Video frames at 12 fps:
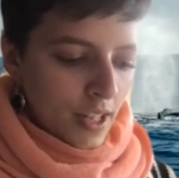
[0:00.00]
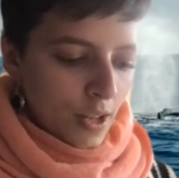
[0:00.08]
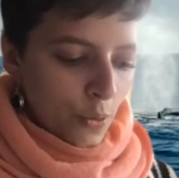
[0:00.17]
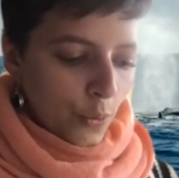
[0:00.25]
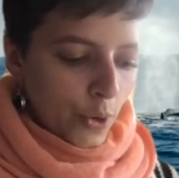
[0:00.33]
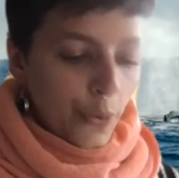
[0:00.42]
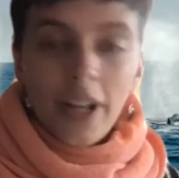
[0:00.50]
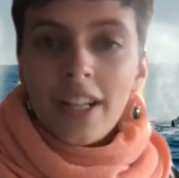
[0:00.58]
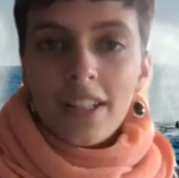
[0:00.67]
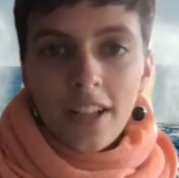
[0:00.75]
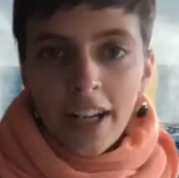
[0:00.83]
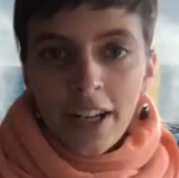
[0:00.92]
when we're
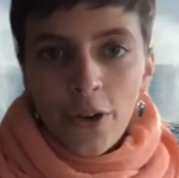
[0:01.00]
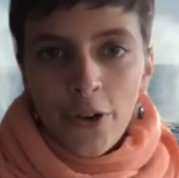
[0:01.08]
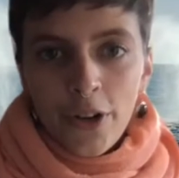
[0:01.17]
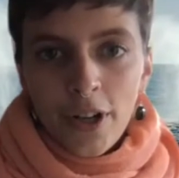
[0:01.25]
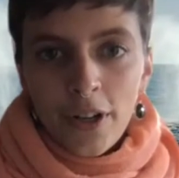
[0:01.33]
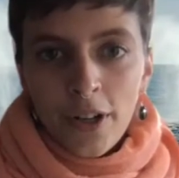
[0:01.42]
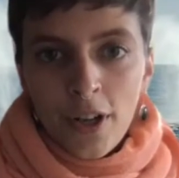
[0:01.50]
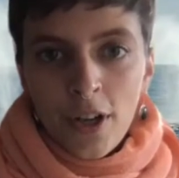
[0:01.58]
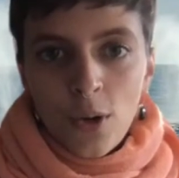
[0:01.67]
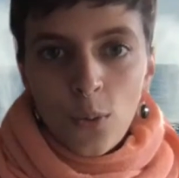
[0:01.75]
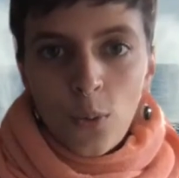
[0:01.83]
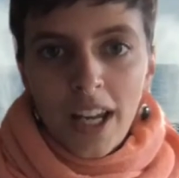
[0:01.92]
in Kaikoura,
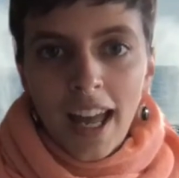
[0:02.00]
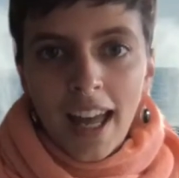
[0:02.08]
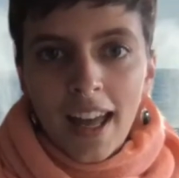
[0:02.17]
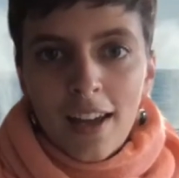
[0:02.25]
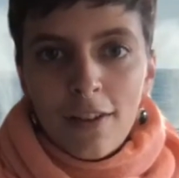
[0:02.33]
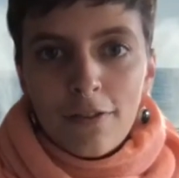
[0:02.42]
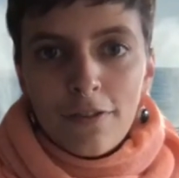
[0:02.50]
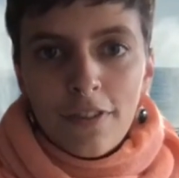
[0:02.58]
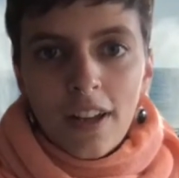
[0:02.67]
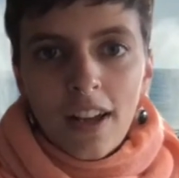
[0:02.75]
we have